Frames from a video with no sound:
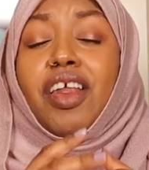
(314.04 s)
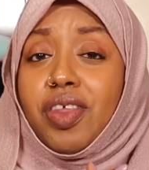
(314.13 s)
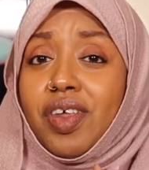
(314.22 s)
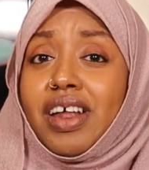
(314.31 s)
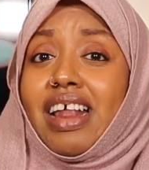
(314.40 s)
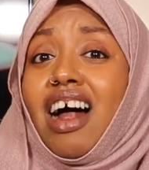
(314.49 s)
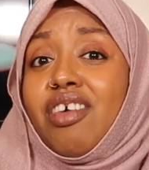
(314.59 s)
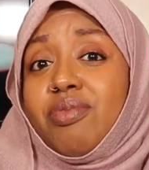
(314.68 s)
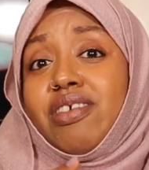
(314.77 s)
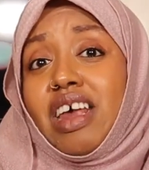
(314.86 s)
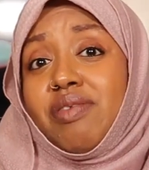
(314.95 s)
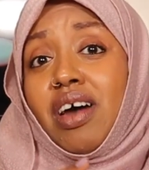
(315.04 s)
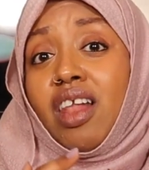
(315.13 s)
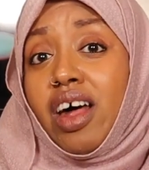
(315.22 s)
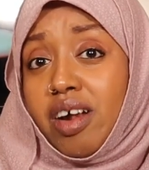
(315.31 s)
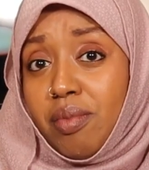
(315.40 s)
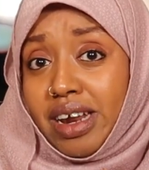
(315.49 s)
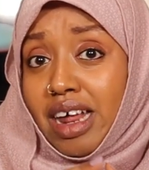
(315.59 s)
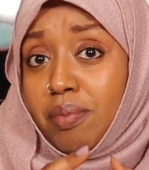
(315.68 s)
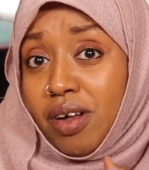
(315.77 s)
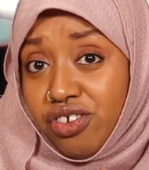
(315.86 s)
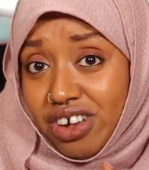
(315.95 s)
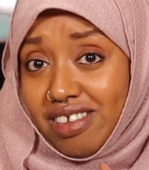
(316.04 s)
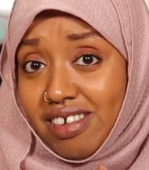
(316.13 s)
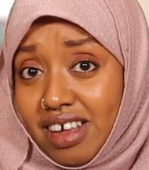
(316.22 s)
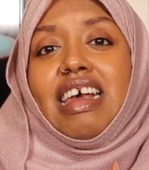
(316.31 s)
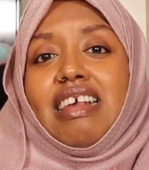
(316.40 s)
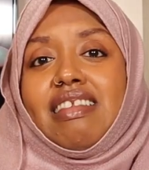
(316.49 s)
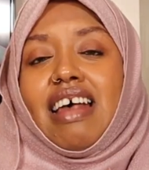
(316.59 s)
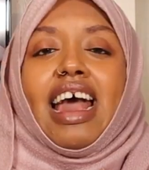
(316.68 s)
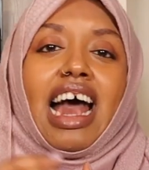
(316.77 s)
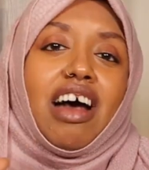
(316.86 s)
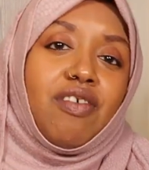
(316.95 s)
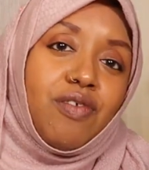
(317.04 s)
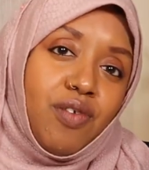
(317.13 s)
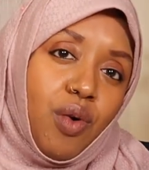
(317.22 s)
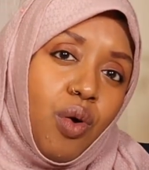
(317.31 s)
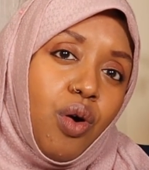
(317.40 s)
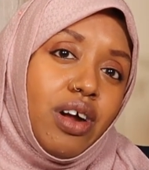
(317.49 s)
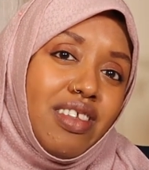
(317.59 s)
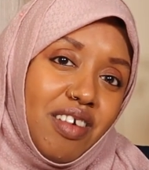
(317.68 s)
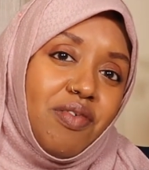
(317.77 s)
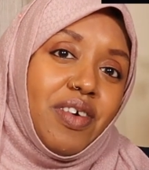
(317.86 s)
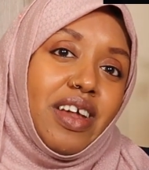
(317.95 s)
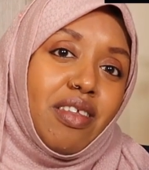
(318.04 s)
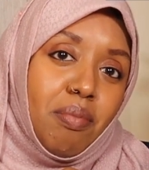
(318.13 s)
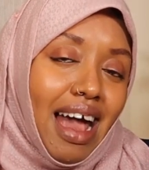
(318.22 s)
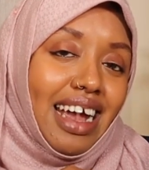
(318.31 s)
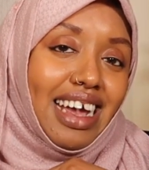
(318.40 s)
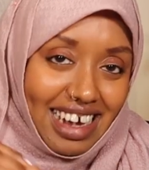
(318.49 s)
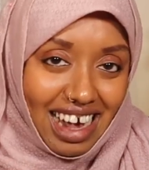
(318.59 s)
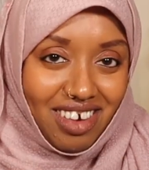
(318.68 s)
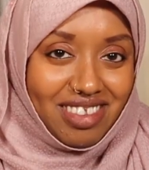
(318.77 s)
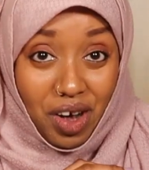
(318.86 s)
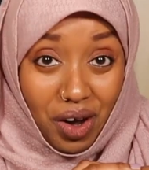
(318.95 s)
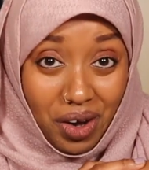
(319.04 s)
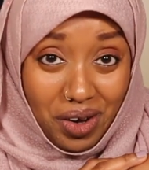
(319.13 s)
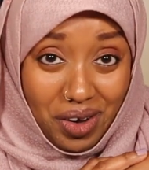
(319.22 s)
other thing that helps me save a lot of money and budget is I have 4 different bank accounts. I know.